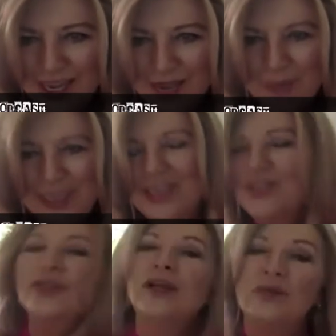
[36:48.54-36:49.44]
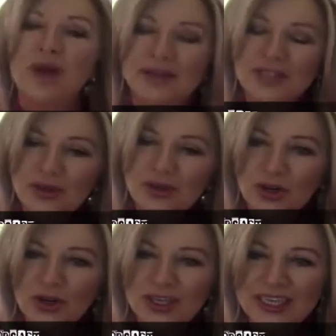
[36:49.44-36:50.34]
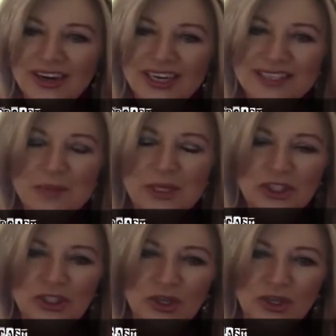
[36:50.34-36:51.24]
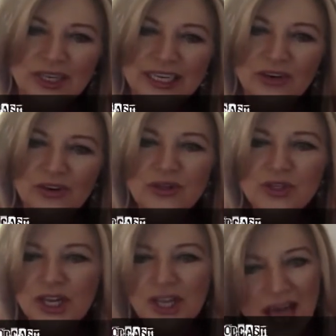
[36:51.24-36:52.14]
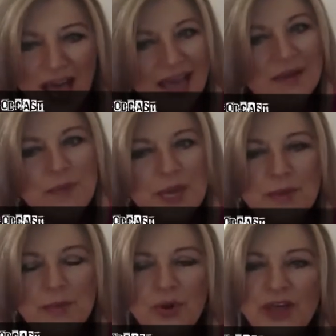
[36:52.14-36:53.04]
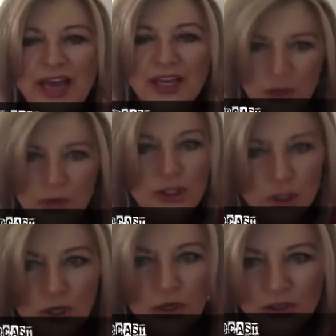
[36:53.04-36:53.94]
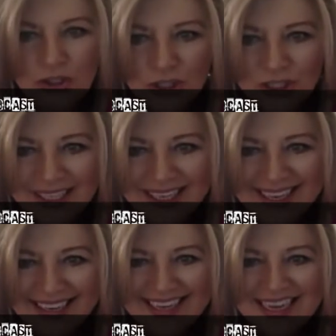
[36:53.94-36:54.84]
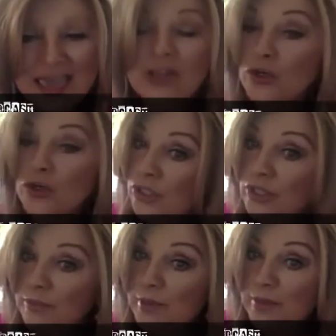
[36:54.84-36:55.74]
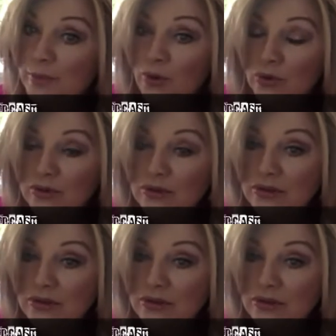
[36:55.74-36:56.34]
Because, you know, I talked earlier, I mentioned earlier, there's a lot of people that go to church and they're good people